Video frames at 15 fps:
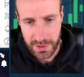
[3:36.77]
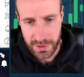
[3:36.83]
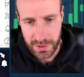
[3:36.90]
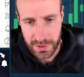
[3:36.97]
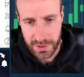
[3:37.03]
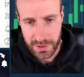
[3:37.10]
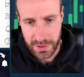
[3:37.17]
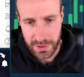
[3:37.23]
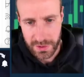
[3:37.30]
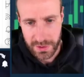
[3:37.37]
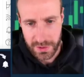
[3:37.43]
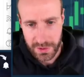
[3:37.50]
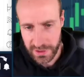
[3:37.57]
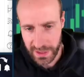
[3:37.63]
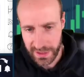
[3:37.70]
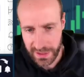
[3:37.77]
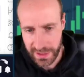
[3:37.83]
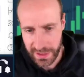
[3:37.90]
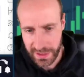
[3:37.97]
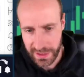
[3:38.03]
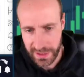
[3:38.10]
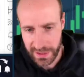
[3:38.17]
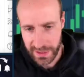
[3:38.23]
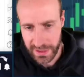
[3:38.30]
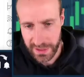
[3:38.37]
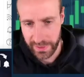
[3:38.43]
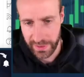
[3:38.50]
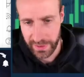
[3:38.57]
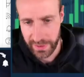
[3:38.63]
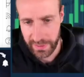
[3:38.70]
ever so slightly here for
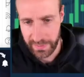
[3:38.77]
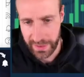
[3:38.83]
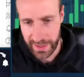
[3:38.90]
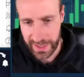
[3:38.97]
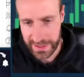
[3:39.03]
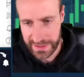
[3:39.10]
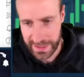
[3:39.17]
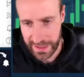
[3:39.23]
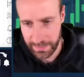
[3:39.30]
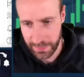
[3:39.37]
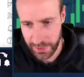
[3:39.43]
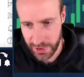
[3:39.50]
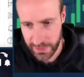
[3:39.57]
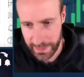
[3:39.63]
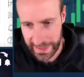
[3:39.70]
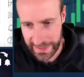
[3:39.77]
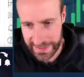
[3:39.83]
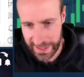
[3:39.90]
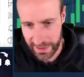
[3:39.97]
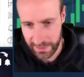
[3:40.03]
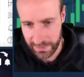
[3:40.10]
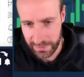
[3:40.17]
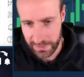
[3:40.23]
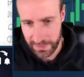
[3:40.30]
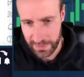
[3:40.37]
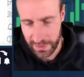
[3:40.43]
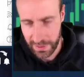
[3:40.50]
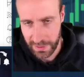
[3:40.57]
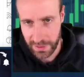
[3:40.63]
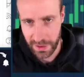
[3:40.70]
Ethereum. Now, it has gotten pushed back down
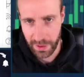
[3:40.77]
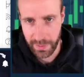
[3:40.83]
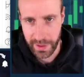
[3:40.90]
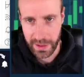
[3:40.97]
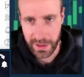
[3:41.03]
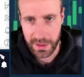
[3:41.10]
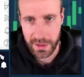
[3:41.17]
a little bit,